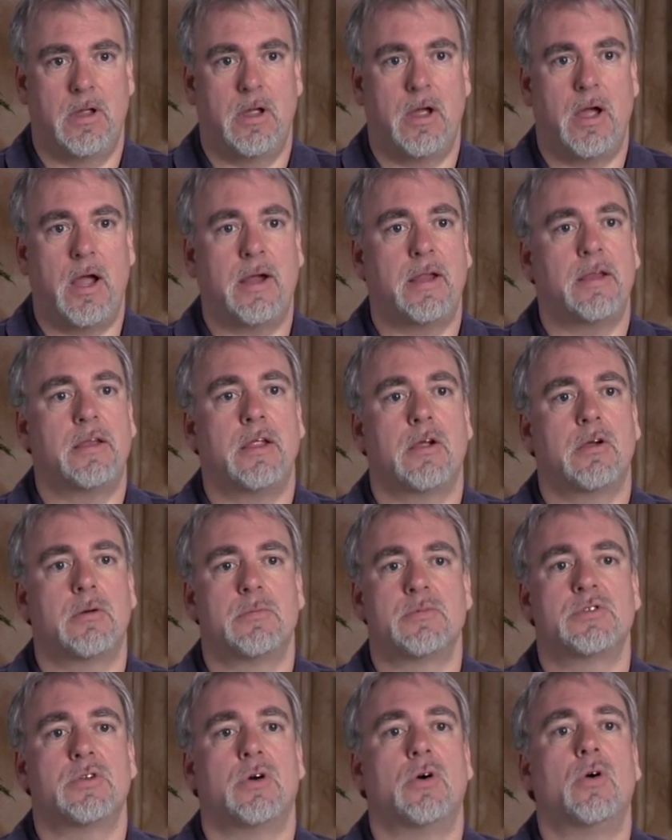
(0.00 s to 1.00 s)
I could take
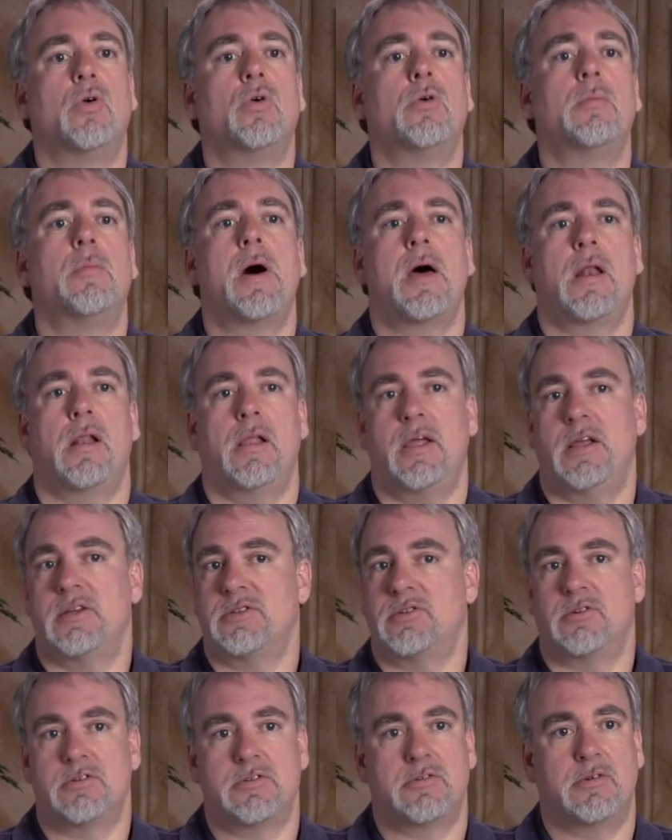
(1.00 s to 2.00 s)
almost a whole bottle of
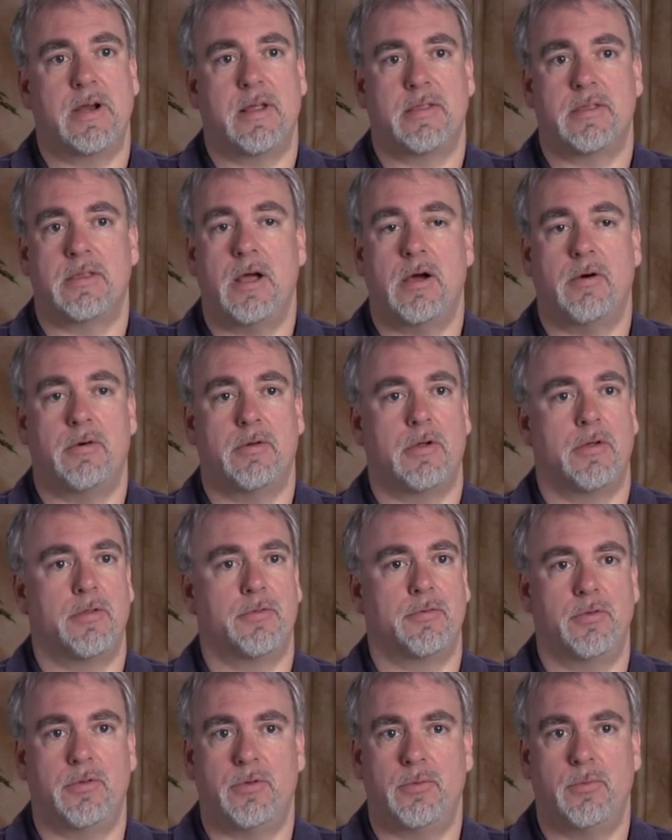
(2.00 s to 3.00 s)
extra strength Tylenol
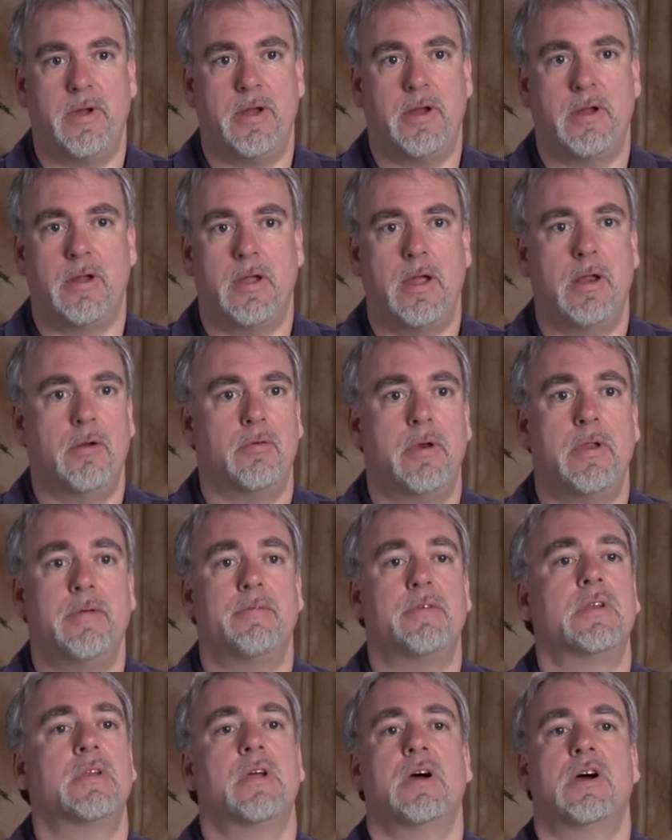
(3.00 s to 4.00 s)
through the week, and it would
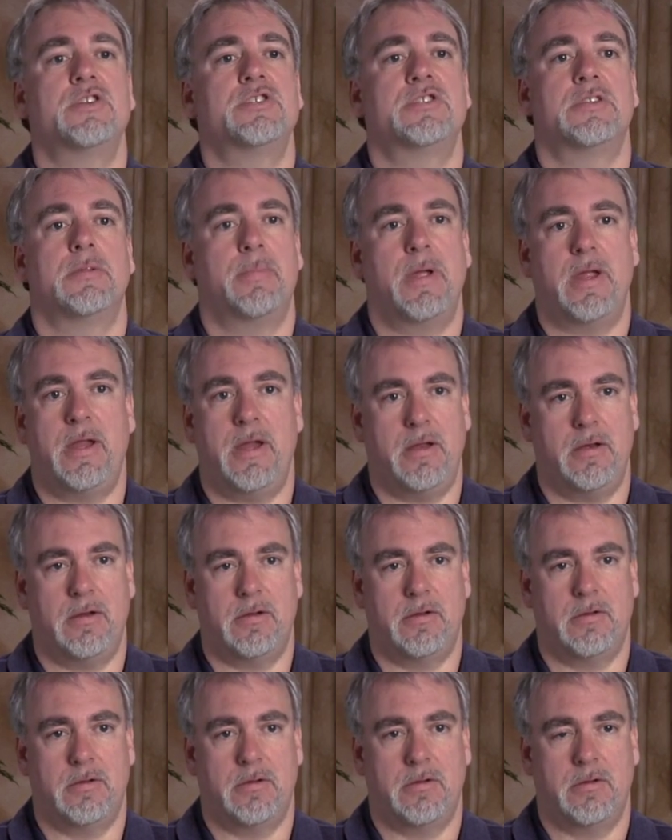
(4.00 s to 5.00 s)
even touch the pain.
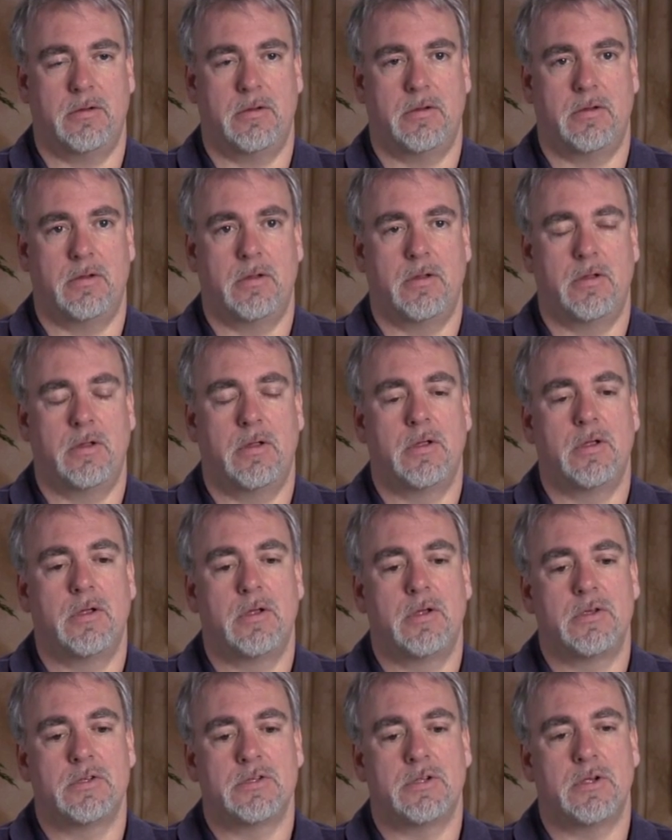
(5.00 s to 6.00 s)

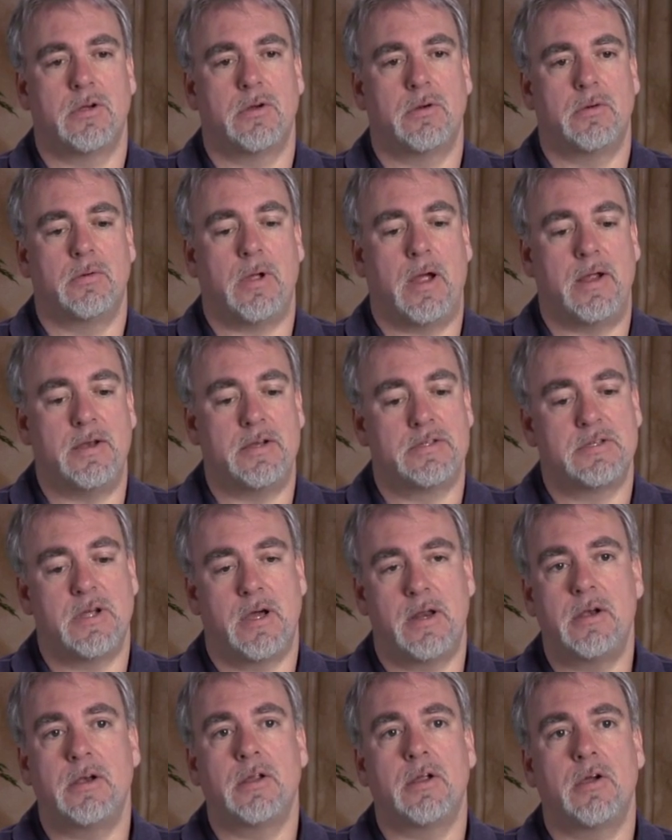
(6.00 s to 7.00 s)
So I
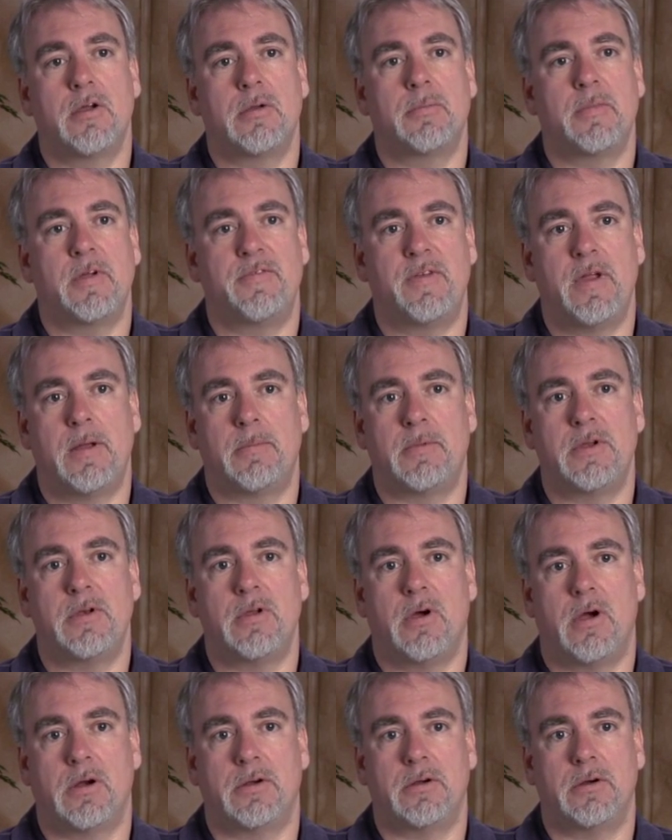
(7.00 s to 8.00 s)
decided to go to my family
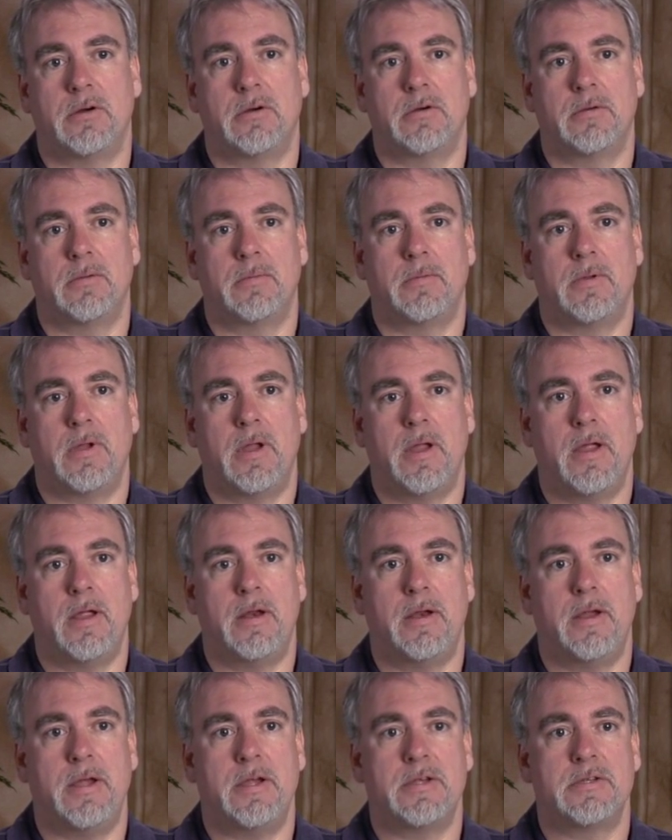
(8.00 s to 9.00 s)
doctor,
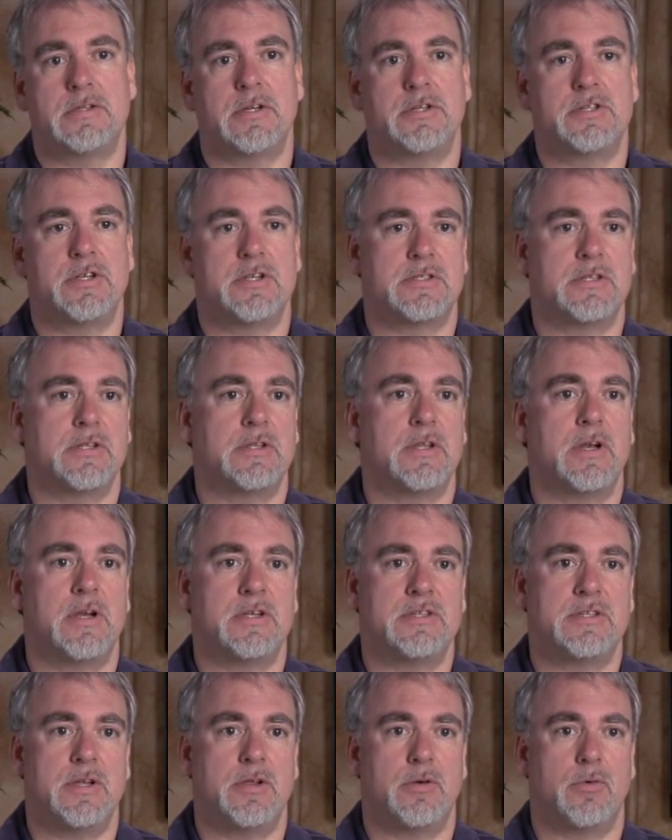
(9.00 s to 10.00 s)
and he suggested that I
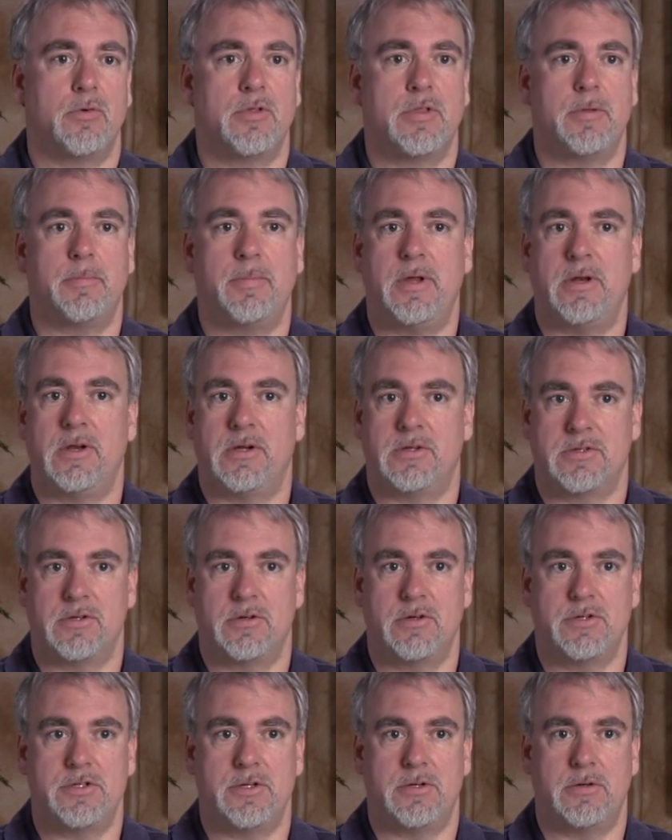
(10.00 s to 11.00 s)
see an orthopedic
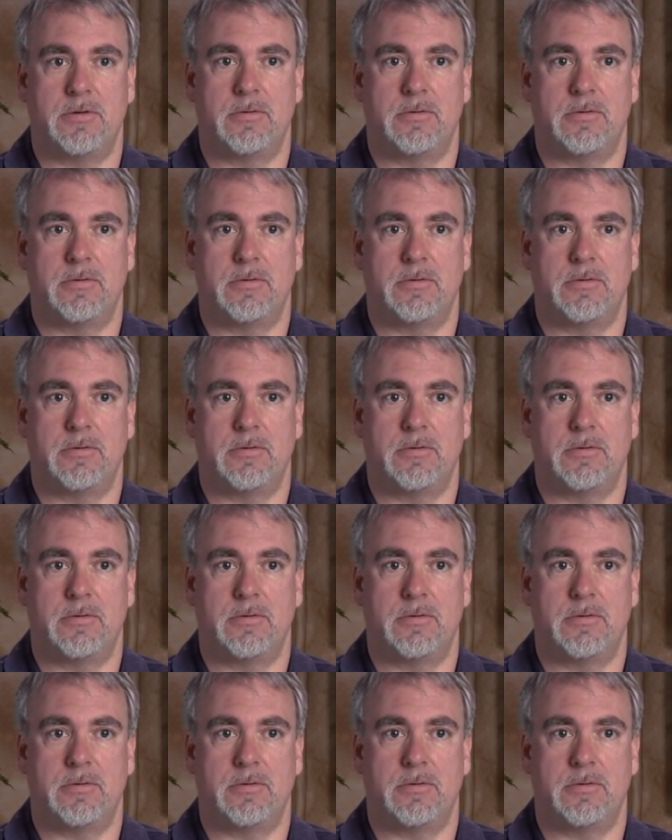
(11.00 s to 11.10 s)
surgeon.